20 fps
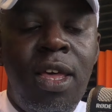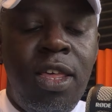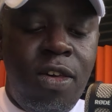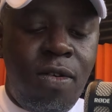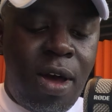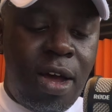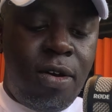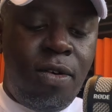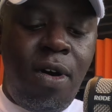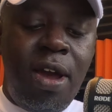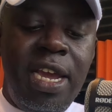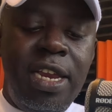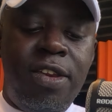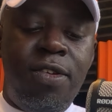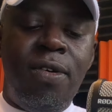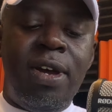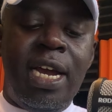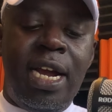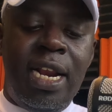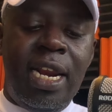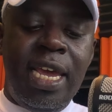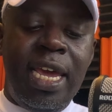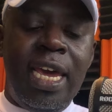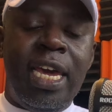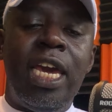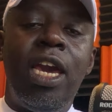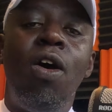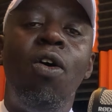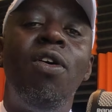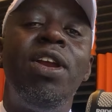You are going to
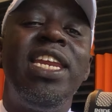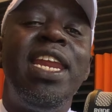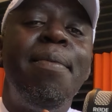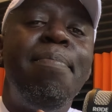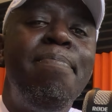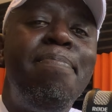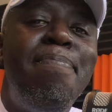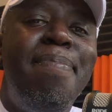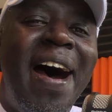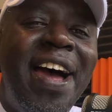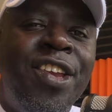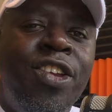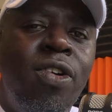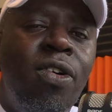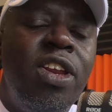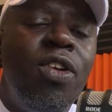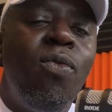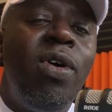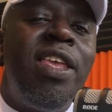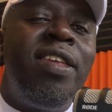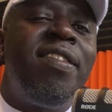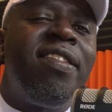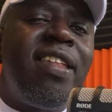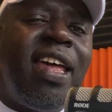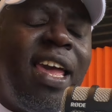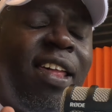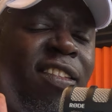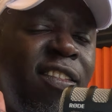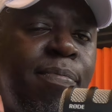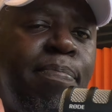click on the button which
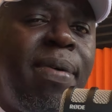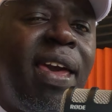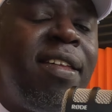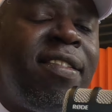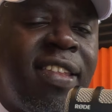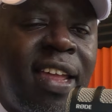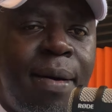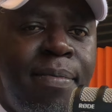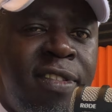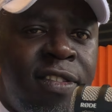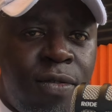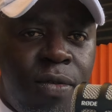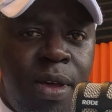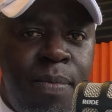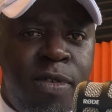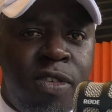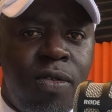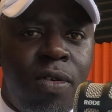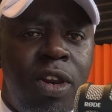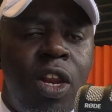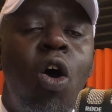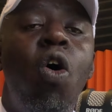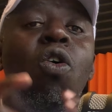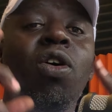says pay subscription